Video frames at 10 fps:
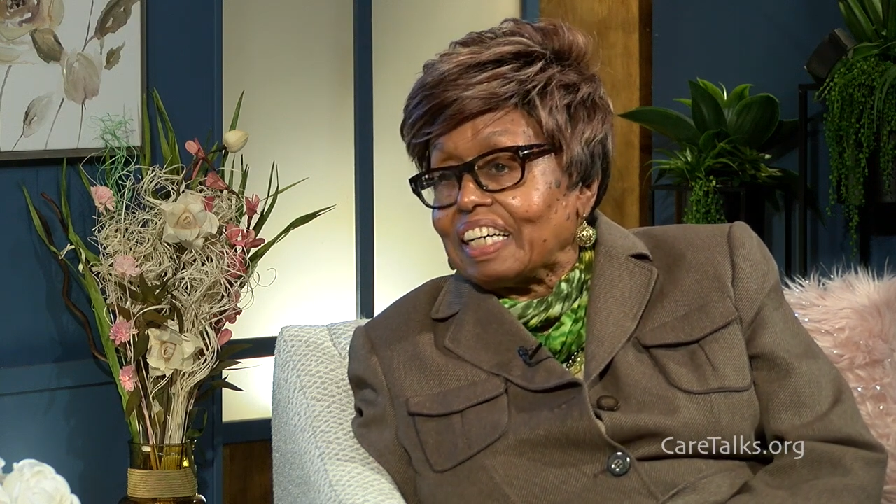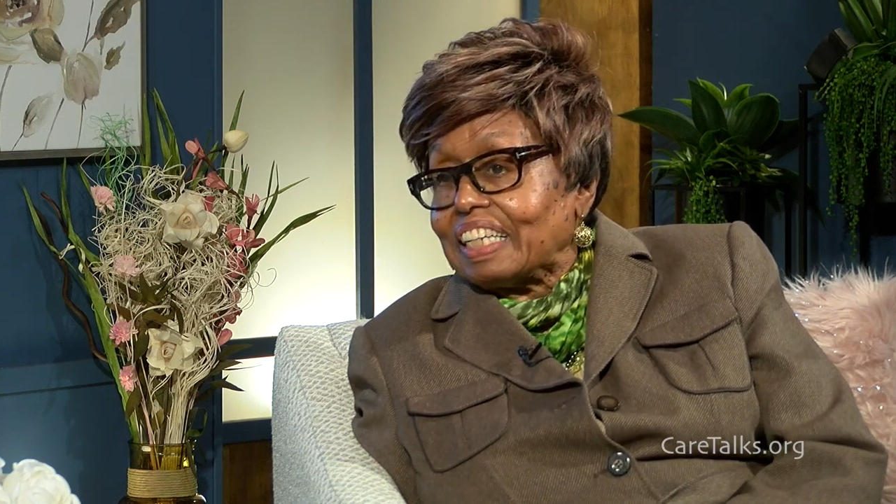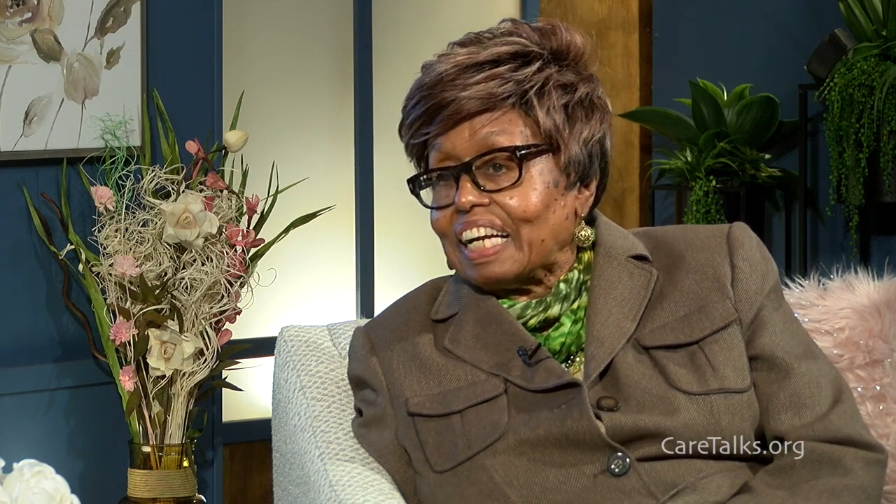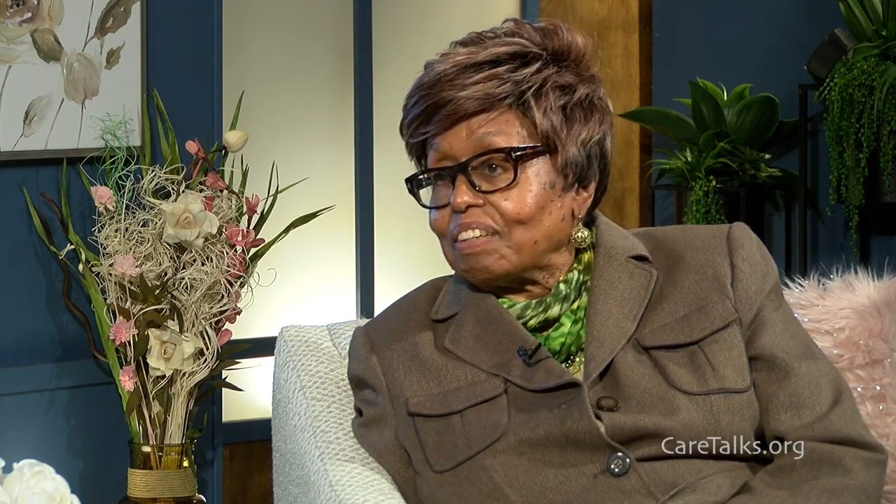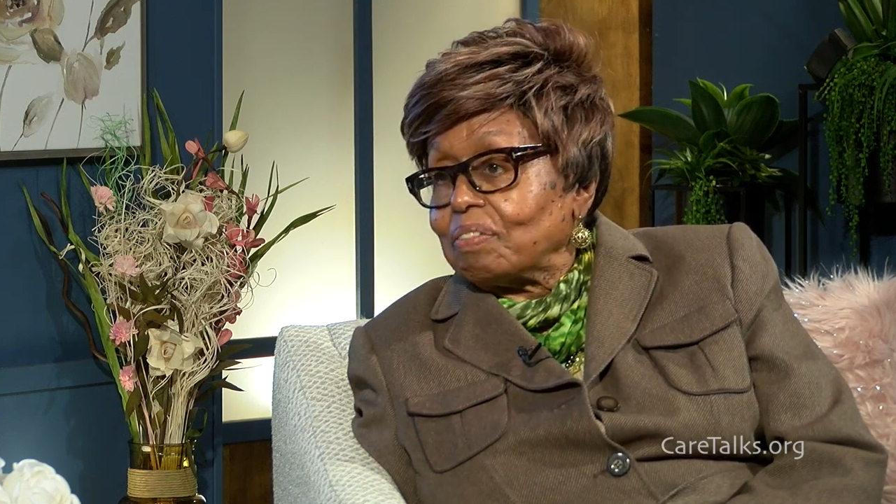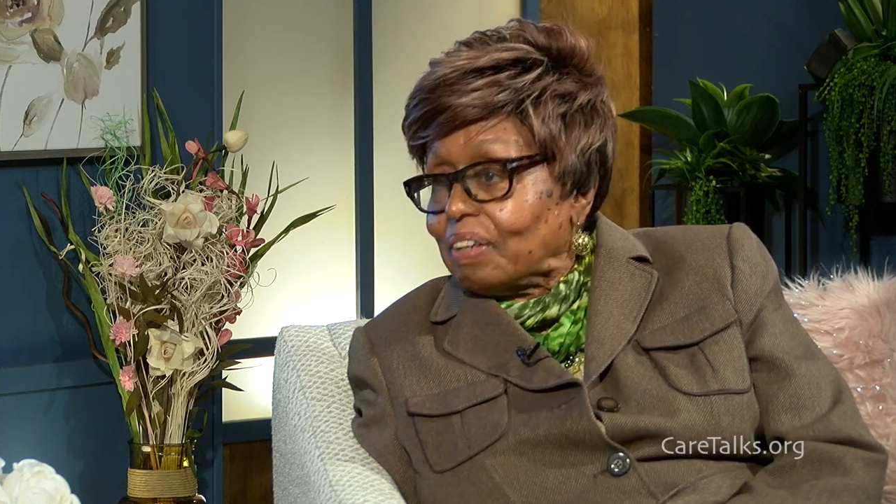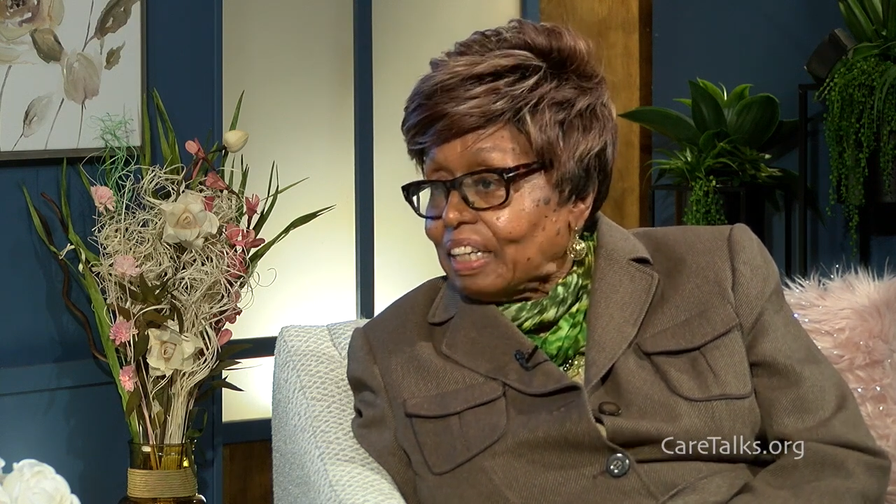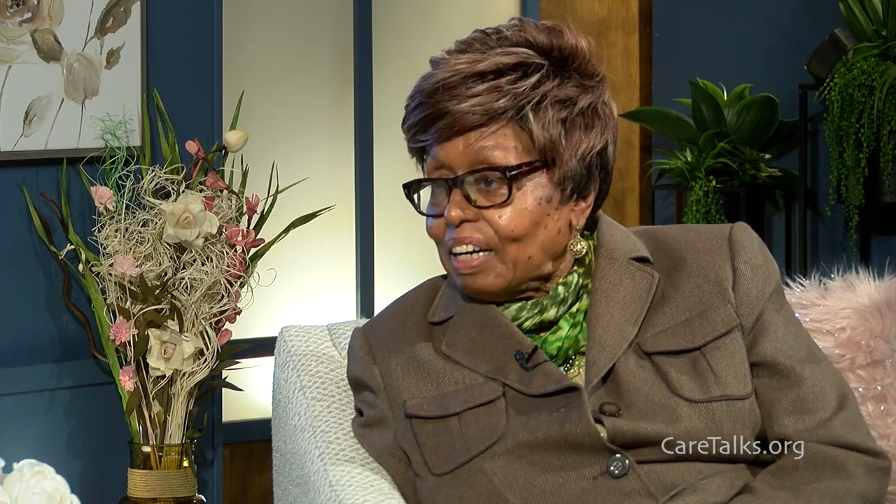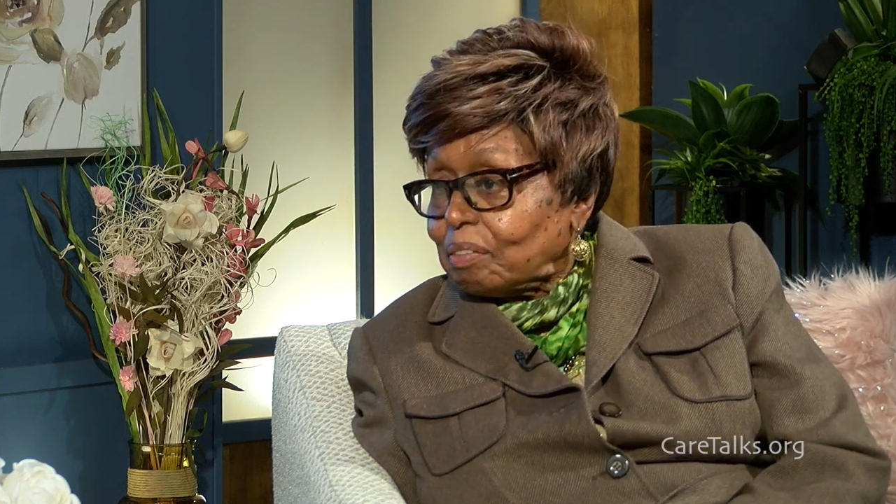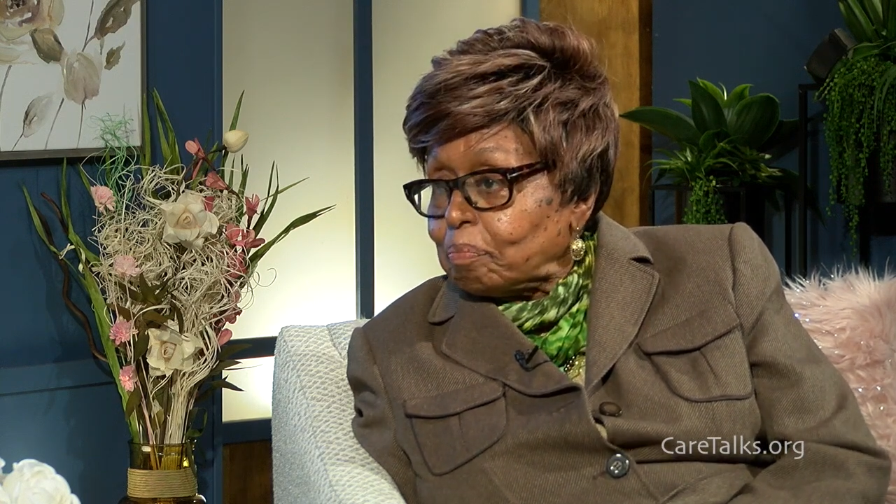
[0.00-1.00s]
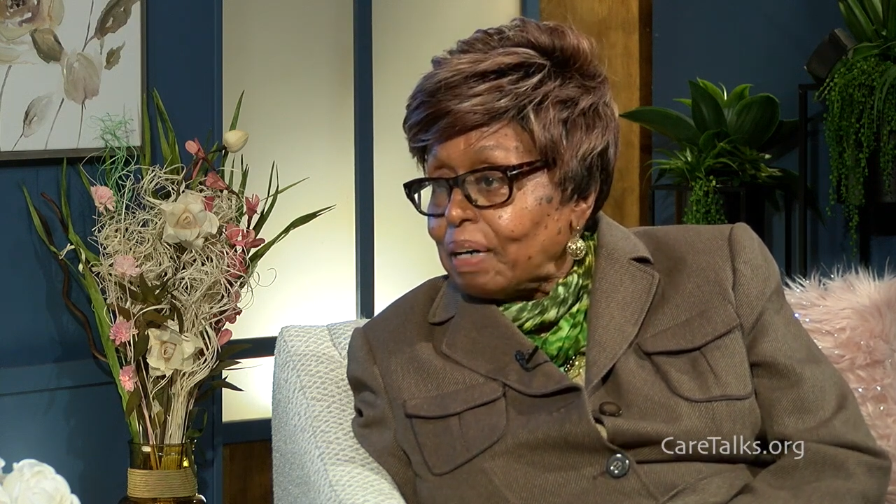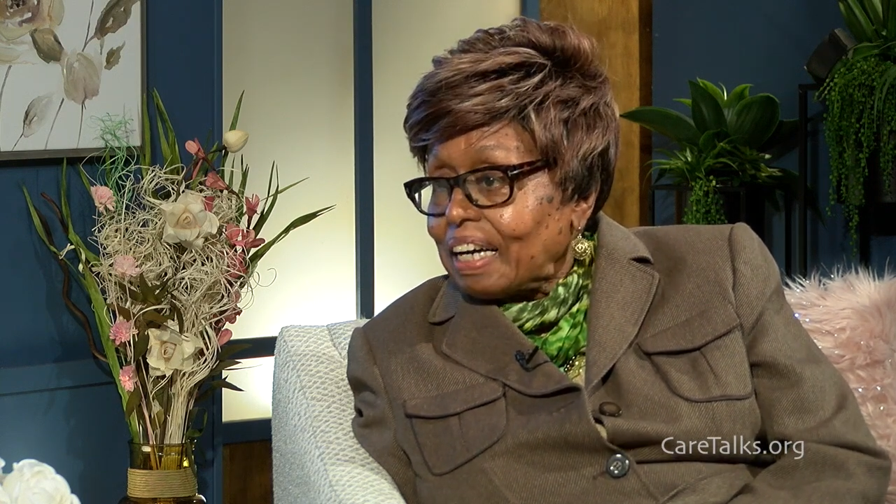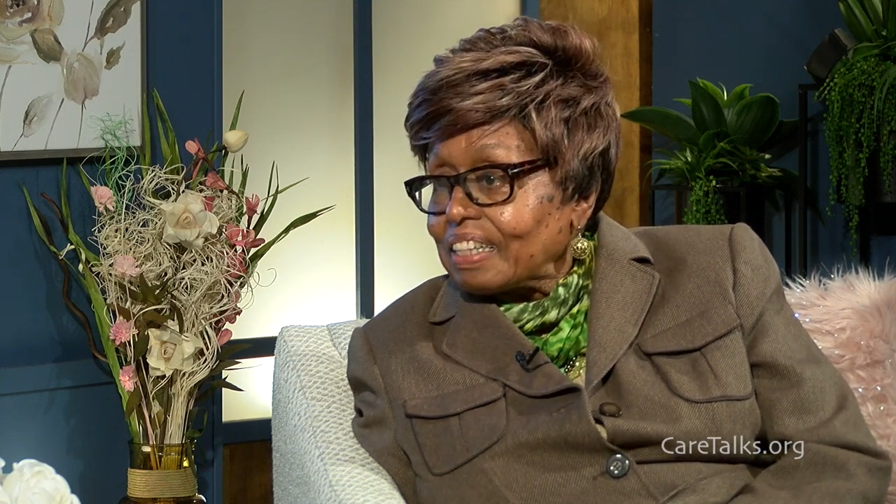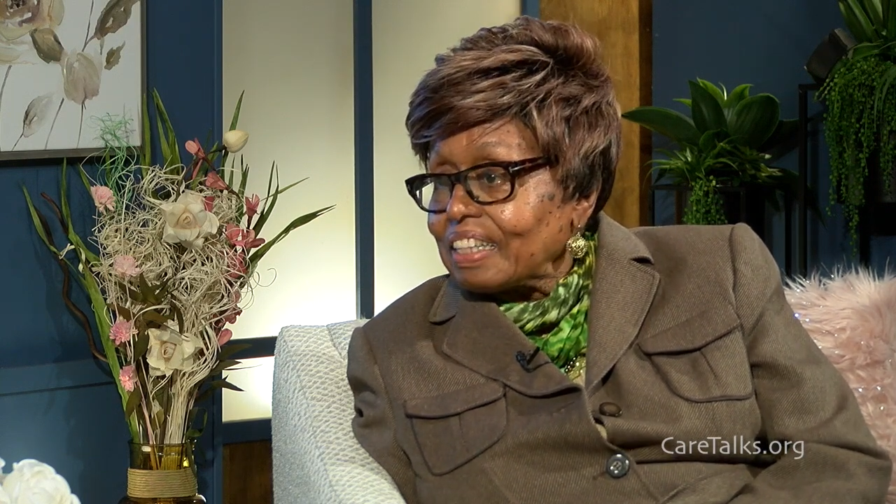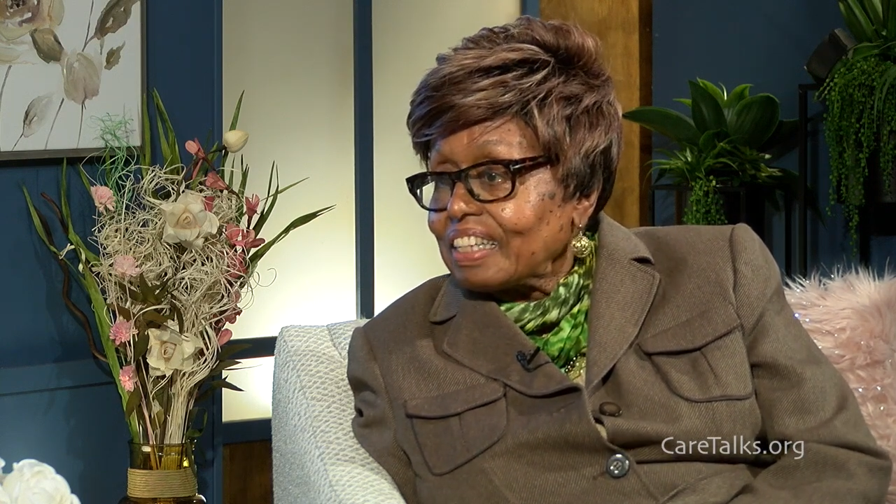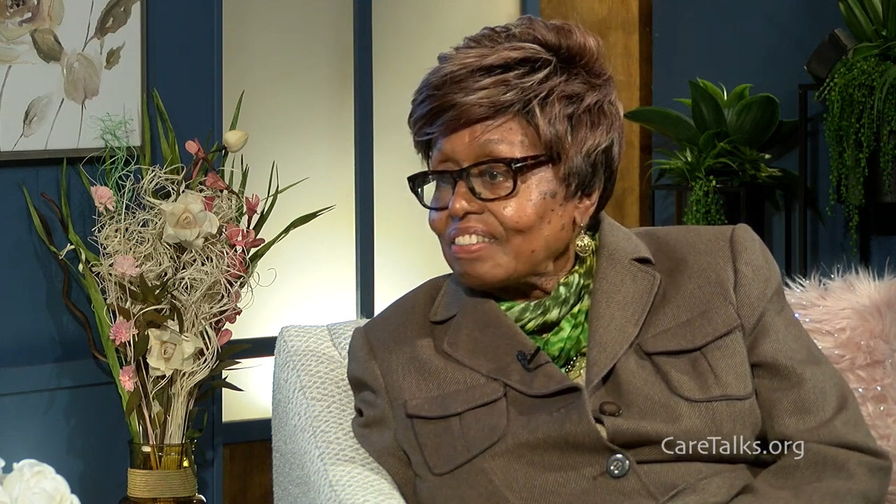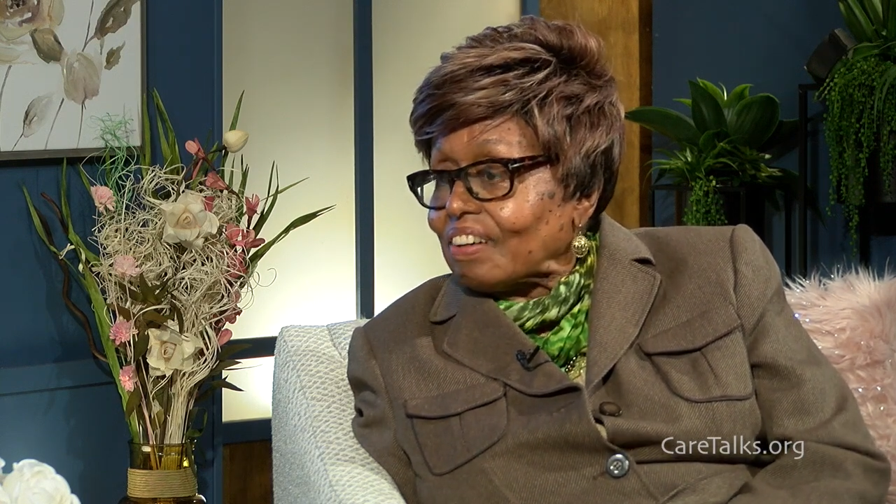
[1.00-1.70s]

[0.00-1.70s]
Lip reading: And I'd run out and buy things.